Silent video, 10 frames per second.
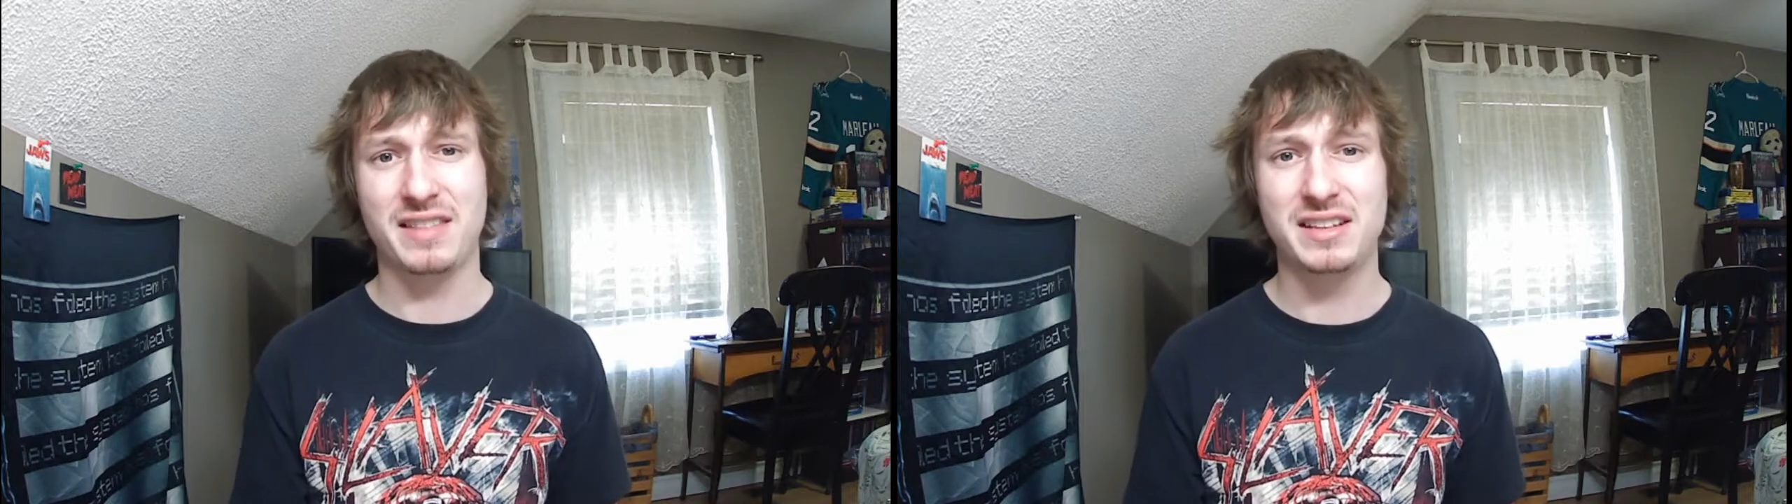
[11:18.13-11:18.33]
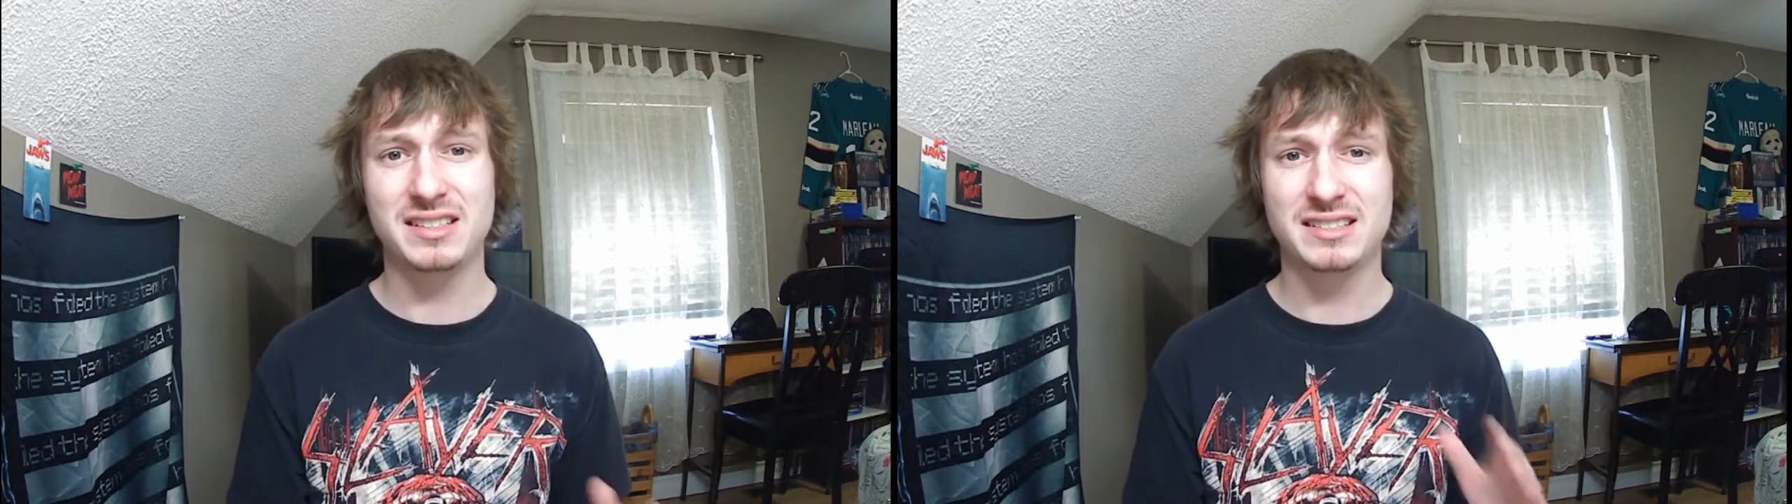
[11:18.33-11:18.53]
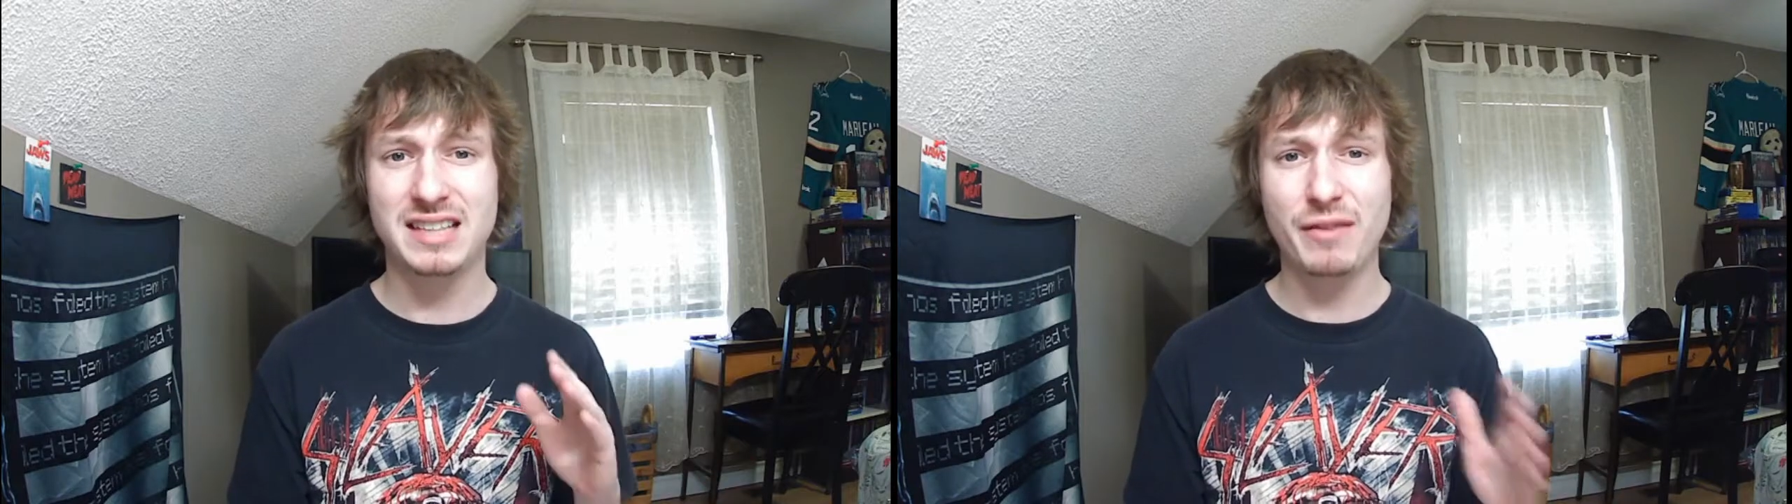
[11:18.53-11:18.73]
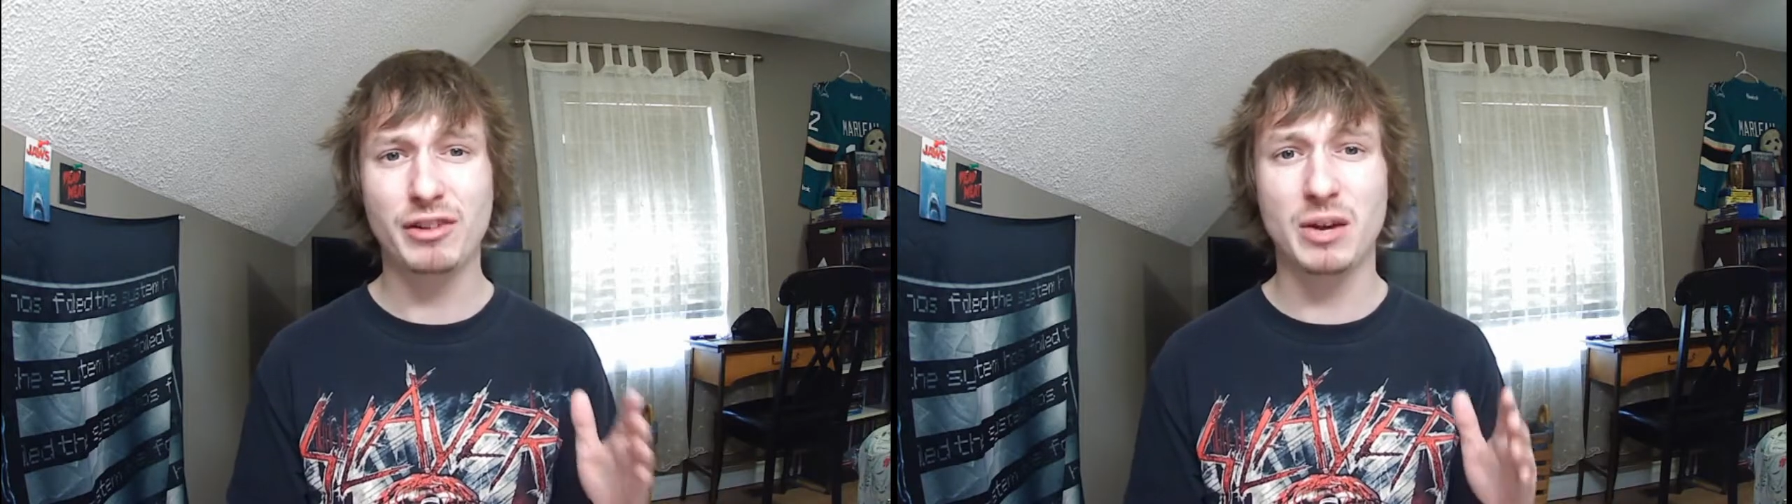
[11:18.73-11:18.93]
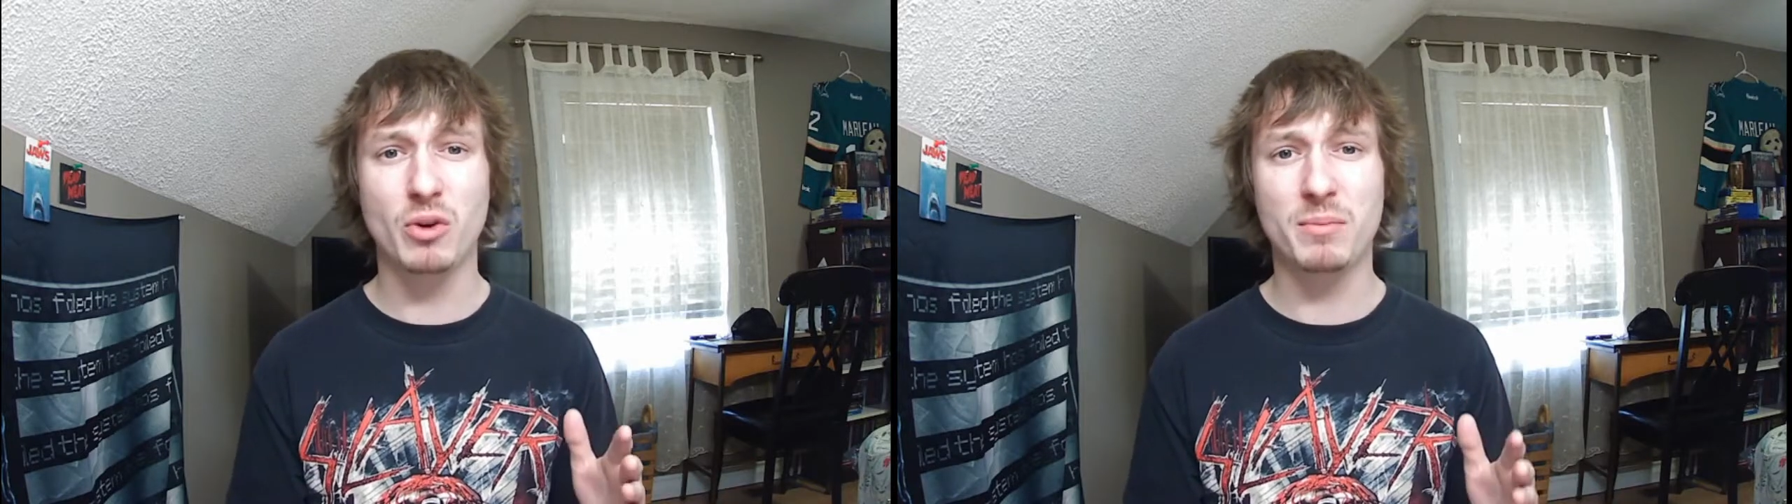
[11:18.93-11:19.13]
This is
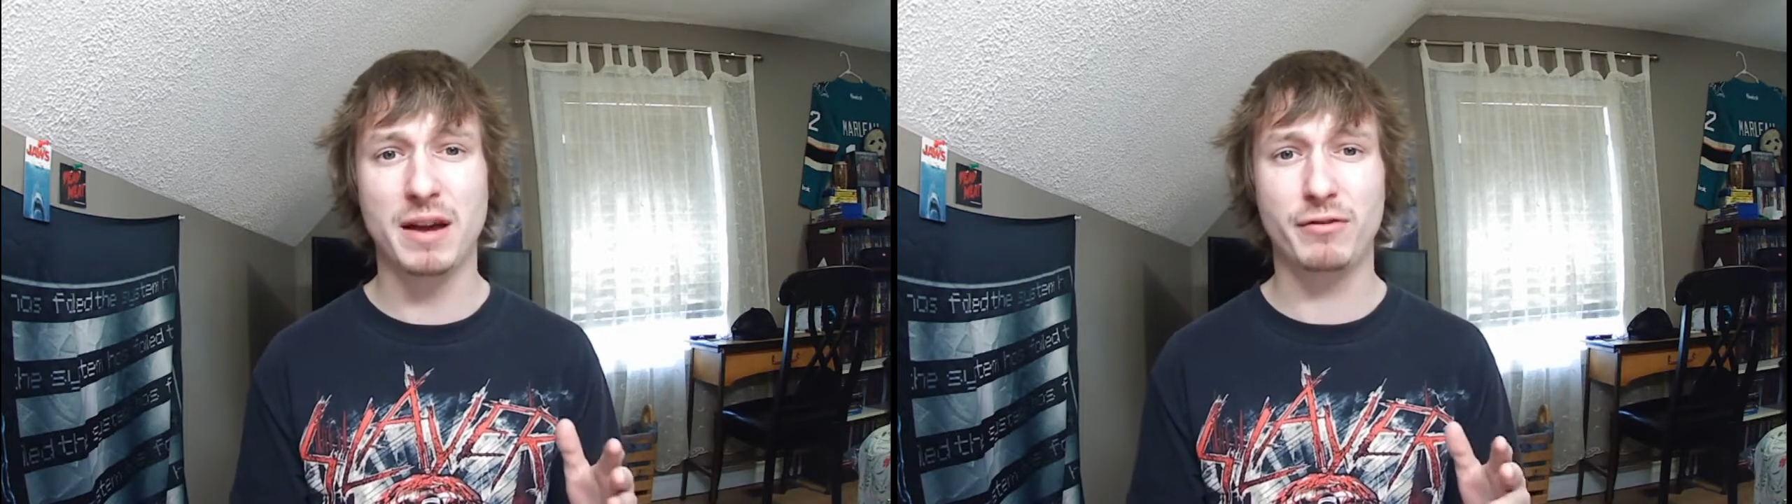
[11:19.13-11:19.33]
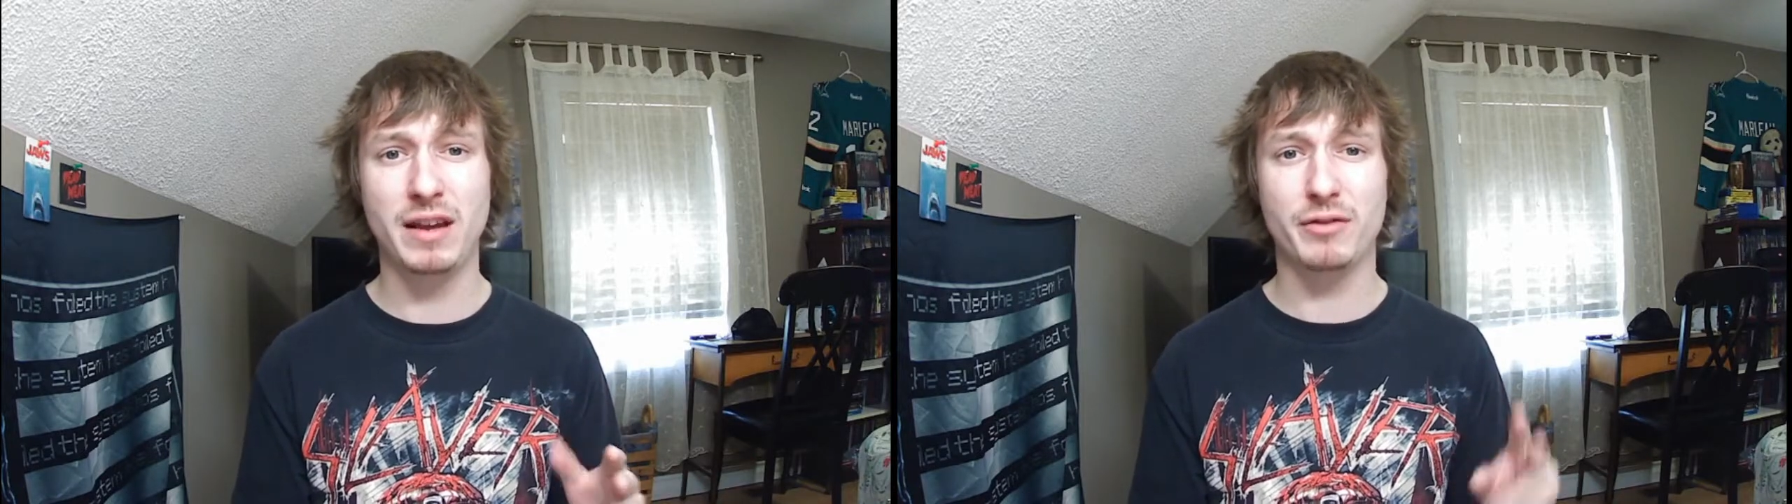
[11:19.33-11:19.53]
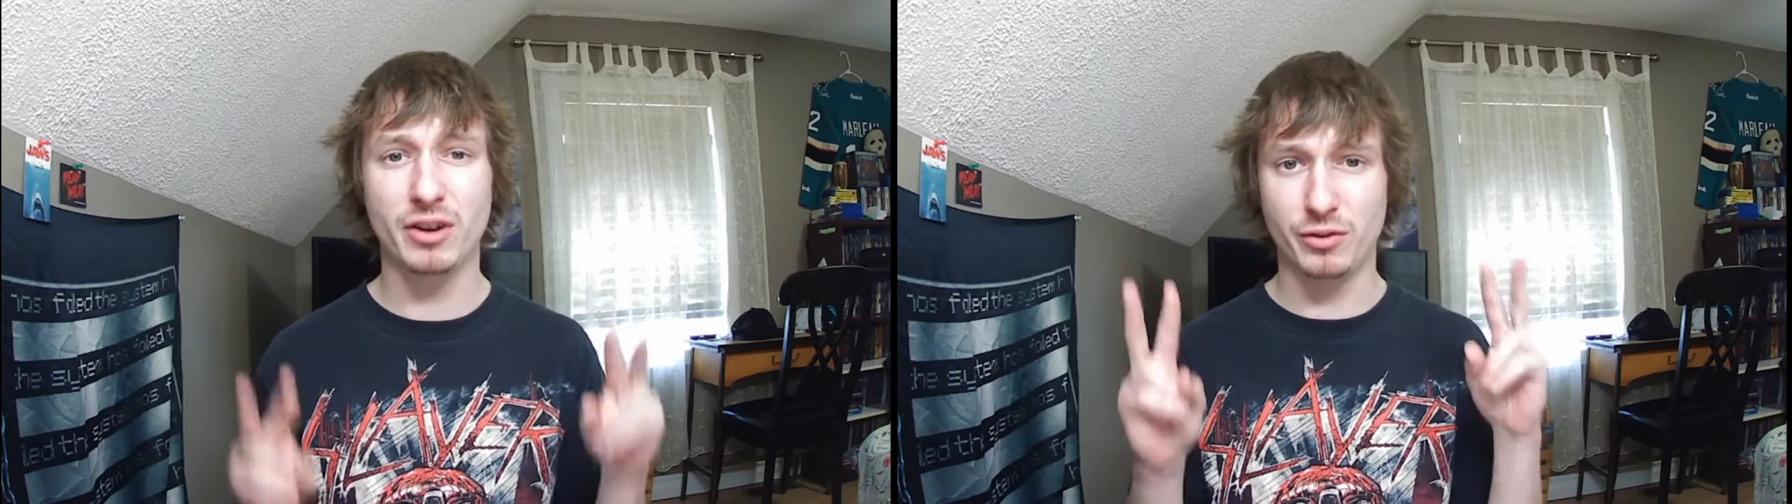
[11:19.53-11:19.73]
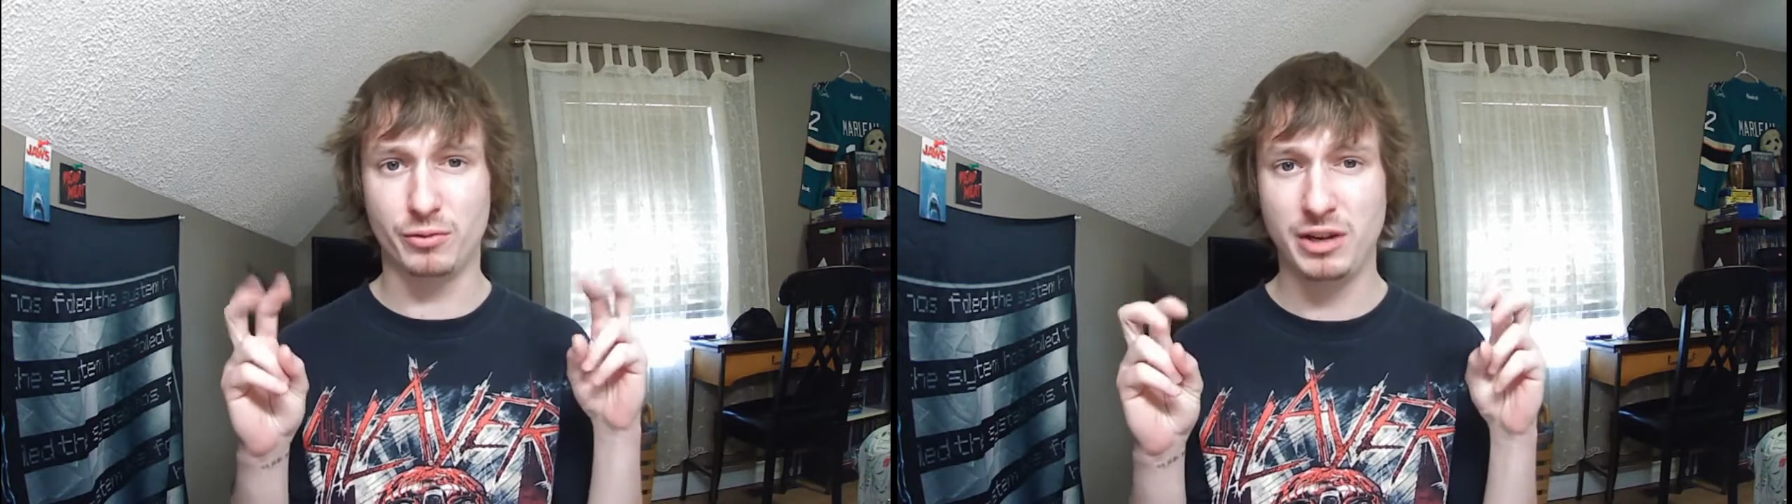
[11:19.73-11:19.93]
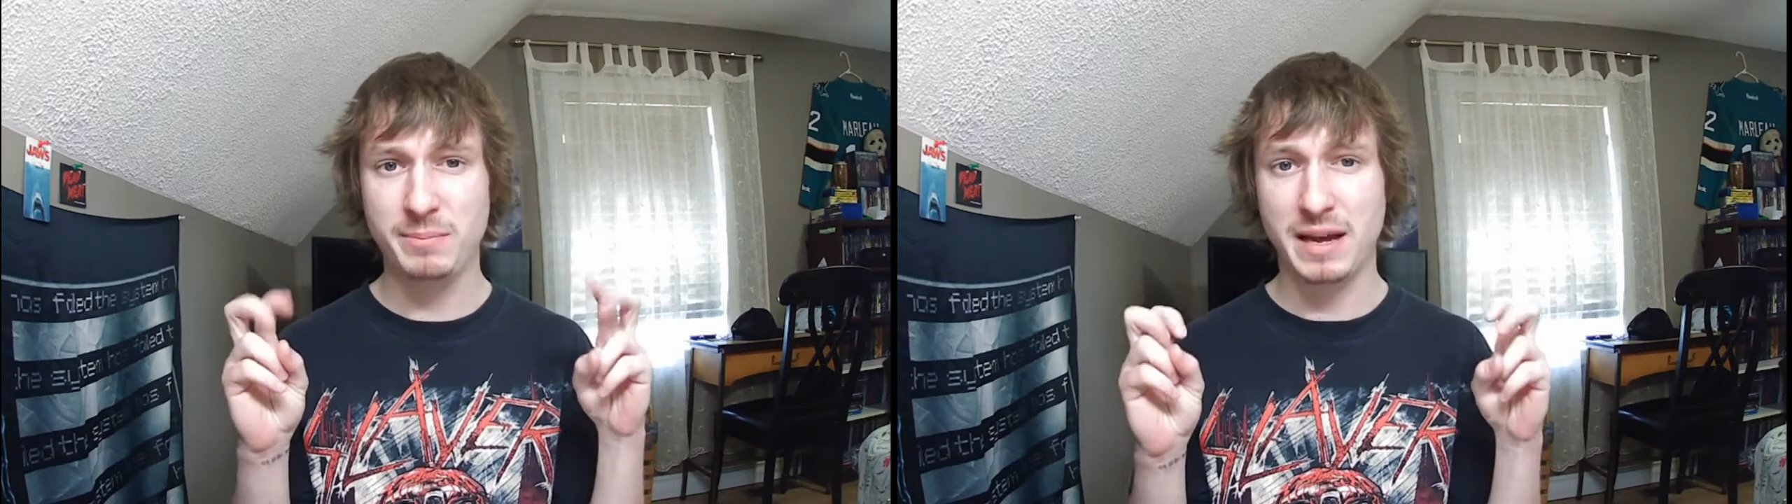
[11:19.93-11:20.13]
definitely one of my favorite
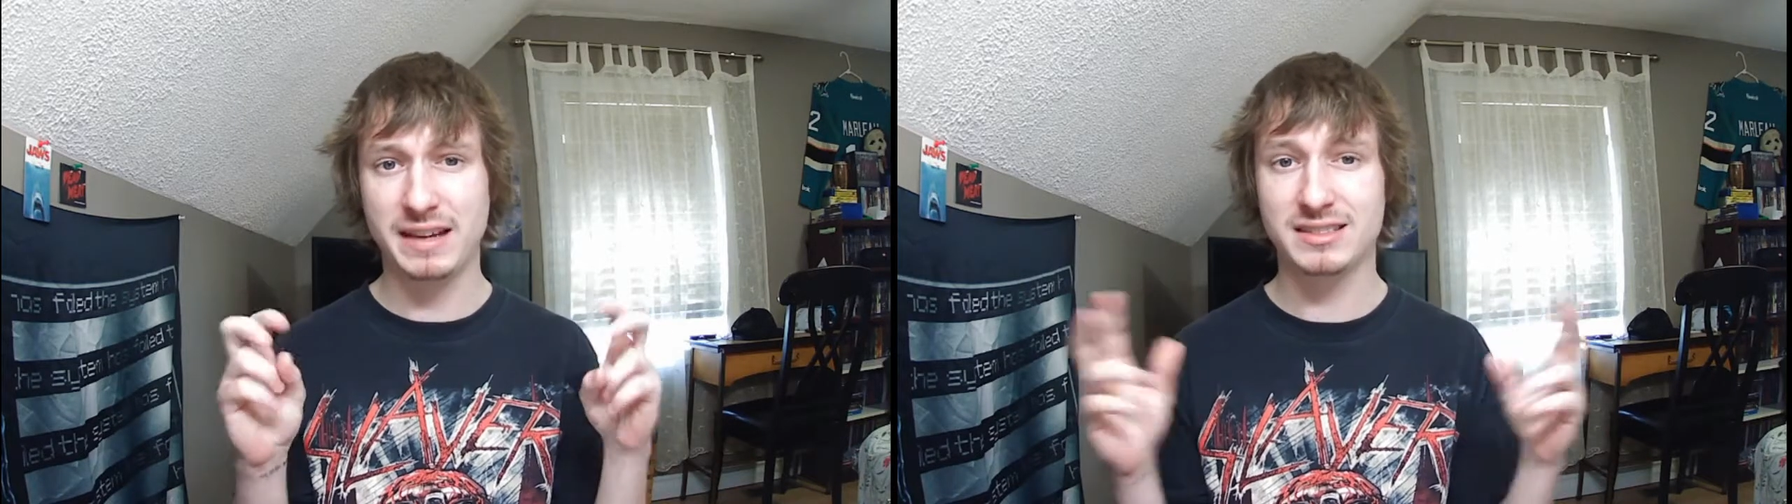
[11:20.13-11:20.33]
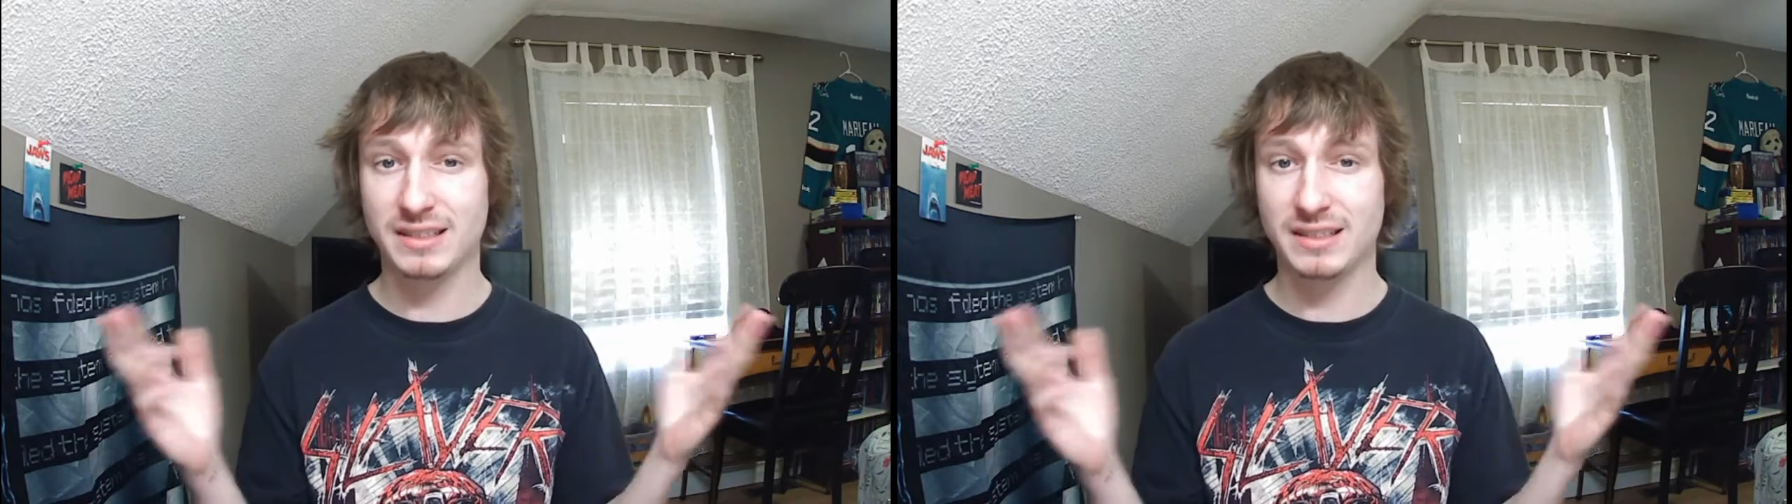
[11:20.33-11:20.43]
remakes,